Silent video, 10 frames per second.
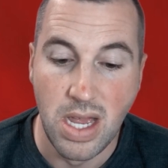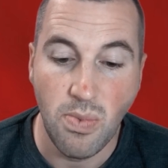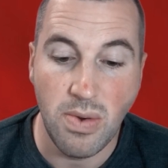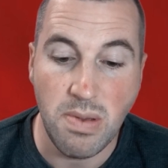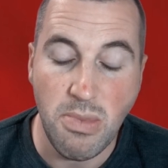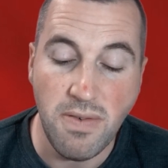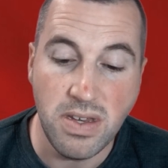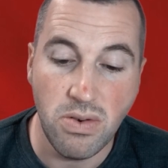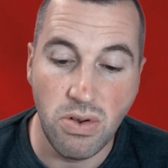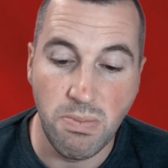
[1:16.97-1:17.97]
When we moved
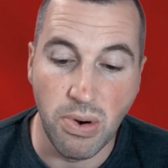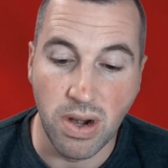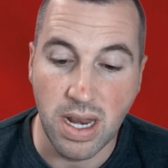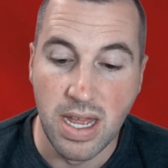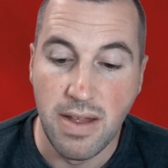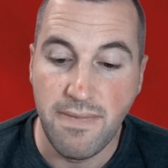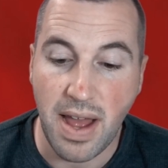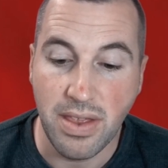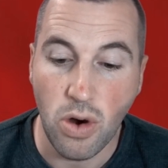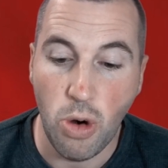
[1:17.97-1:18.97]
to Aalborg,
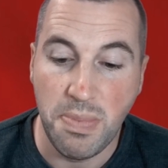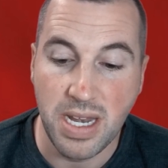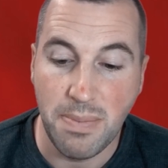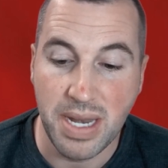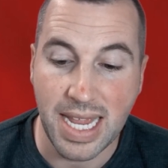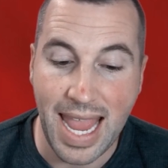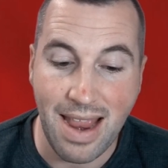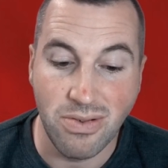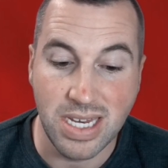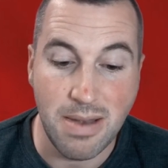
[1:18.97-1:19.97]
Father opened up an
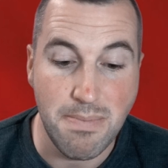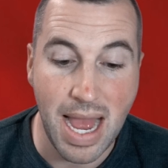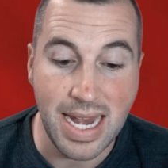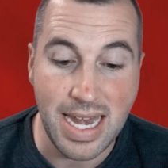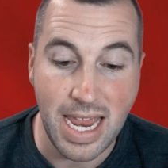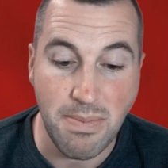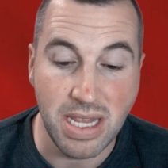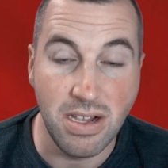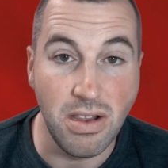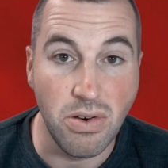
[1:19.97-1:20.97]
account in my name
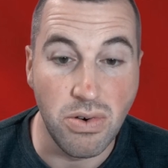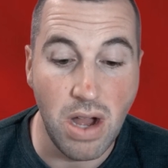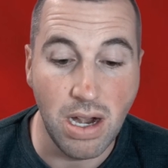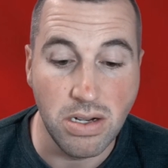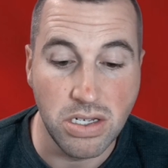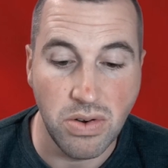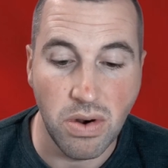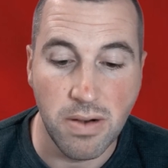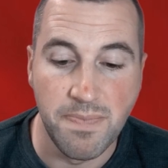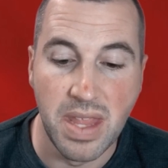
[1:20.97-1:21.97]
at the local art store.